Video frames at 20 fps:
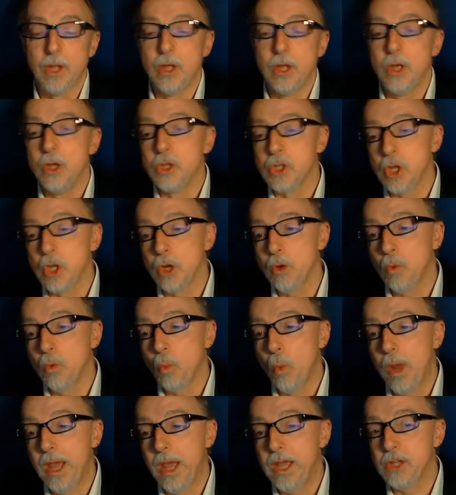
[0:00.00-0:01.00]
So
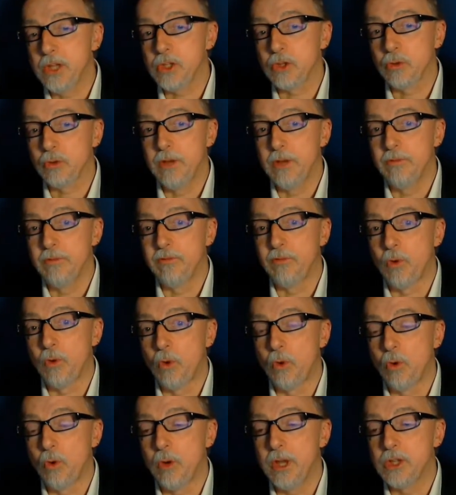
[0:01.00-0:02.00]
ways 3 and
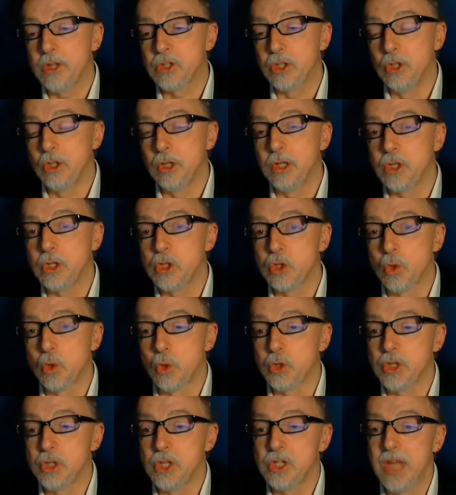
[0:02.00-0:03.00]
4 is to look at
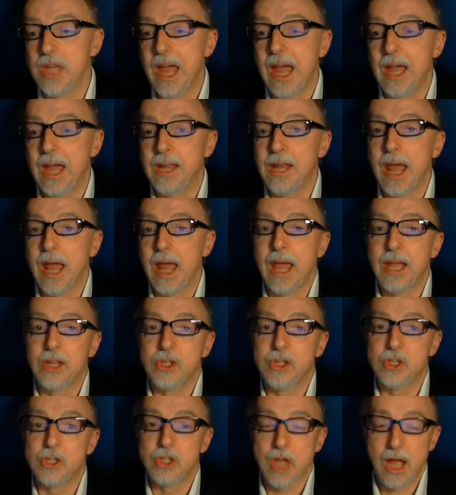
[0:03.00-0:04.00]
sources and
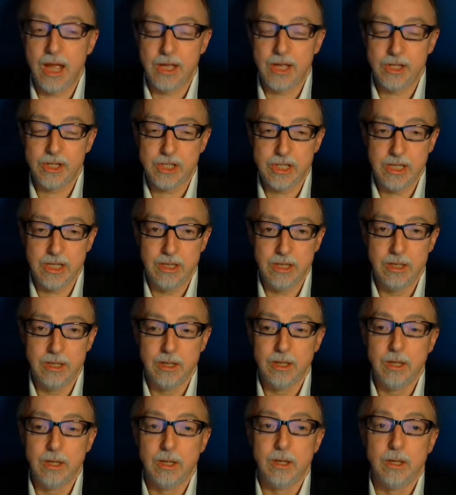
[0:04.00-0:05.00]
anxiety.
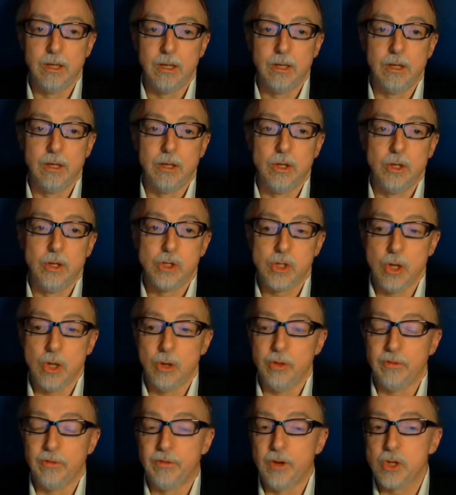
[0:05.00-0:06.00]
So the
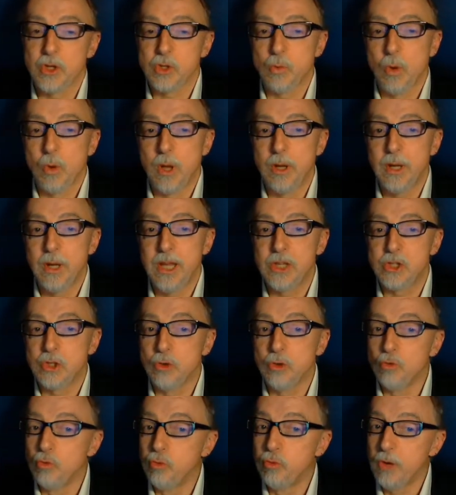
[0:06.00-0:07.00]
first one is to
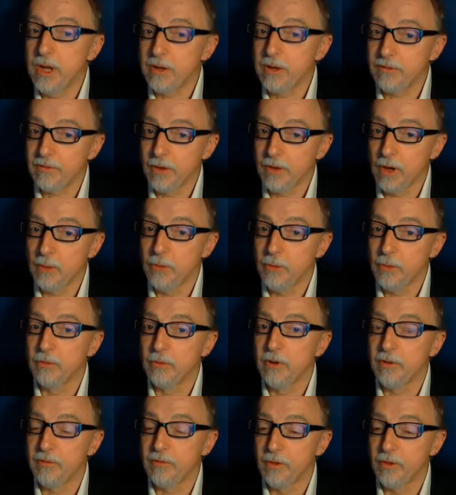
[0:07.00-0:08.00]
reaffirm the
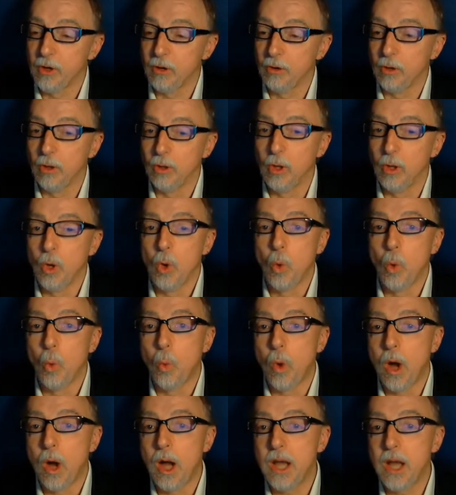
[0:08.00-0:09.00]
referral.
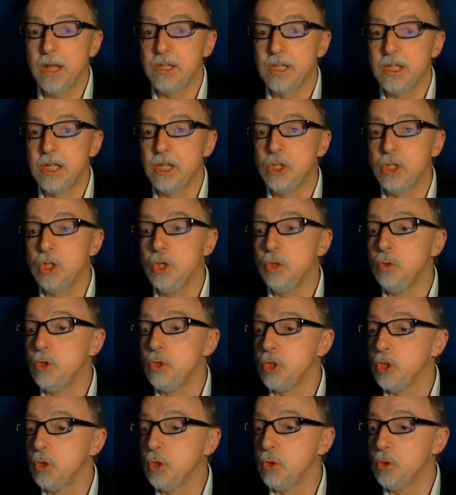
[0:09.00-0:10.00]
Why did you
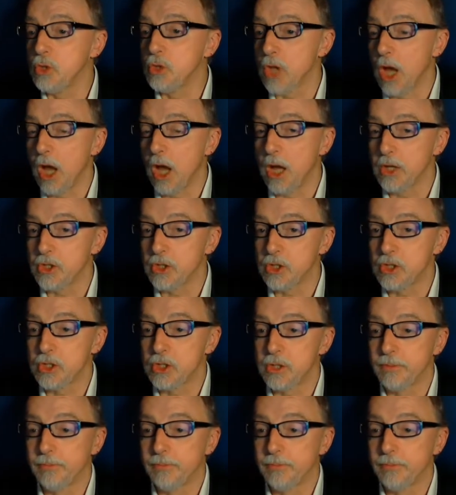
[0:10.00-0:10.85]
choose us?